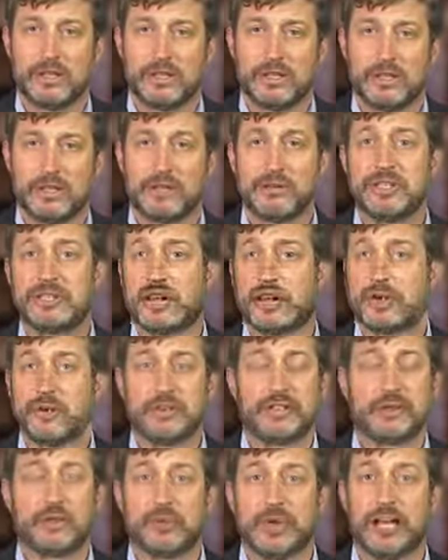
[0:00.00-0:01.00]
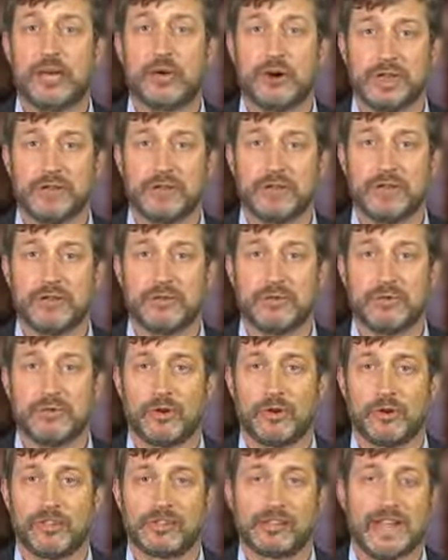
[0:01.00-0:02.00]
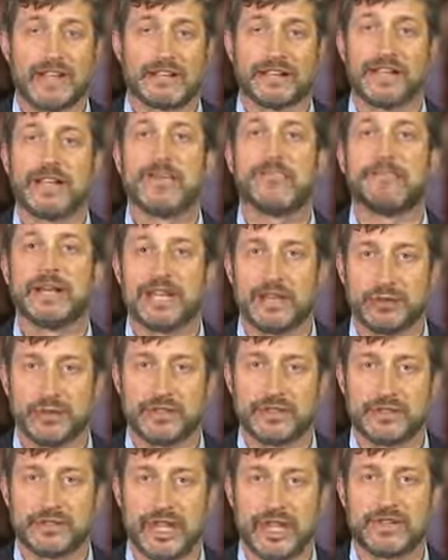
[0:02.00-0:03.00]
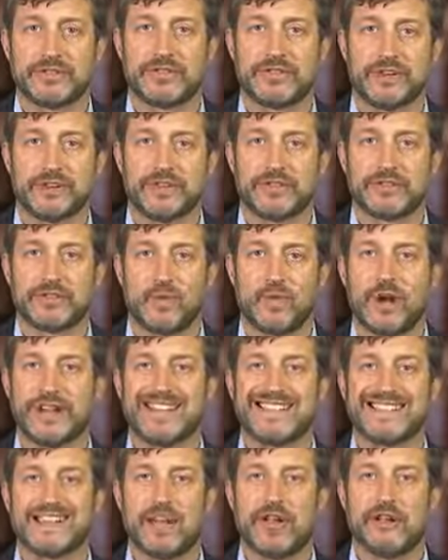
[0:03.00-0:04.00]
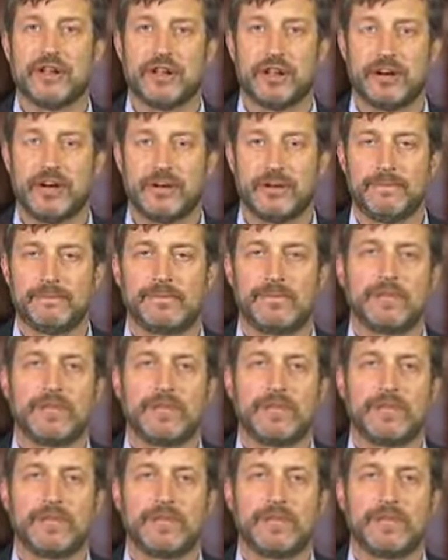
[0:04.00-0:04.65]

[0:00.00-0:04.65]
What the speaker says: Let me start with a big question, which has an ambiguous answer, is what is health law?